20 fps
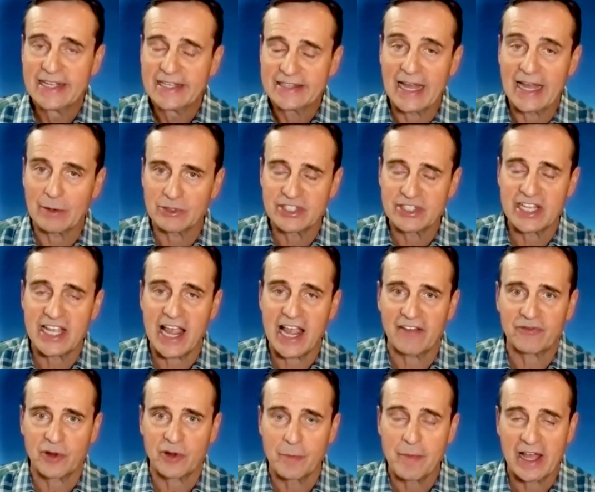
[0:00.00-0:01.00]
That was the
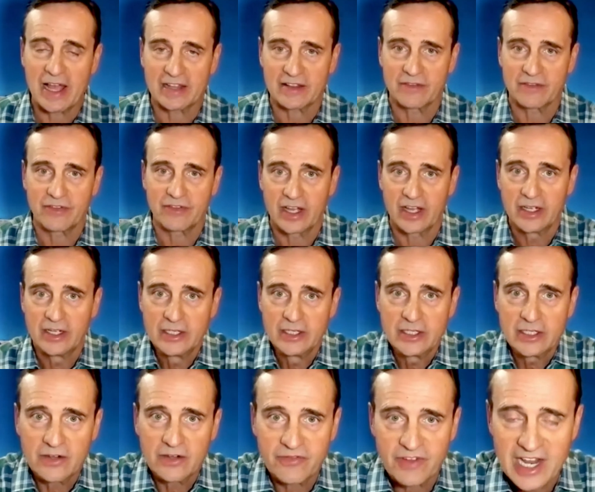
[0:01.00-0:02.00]
aftermath of a
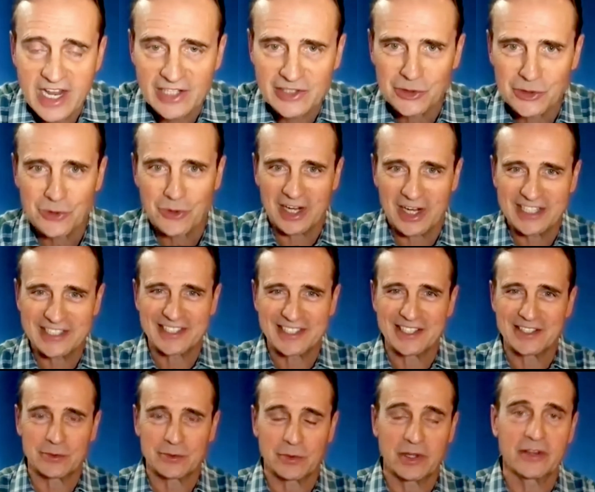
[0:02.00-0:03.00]
financial
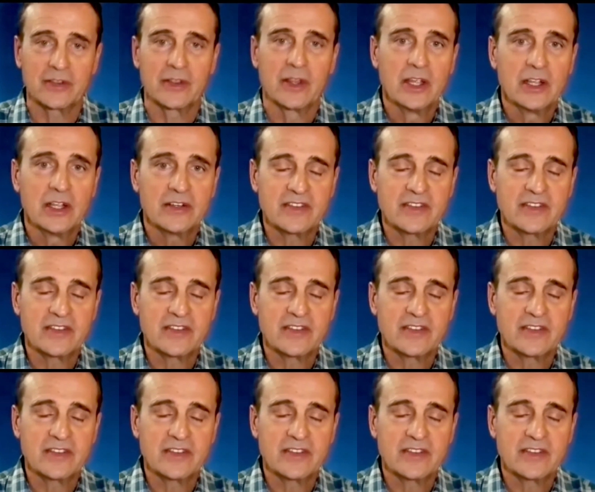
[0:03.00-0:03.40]
crisis with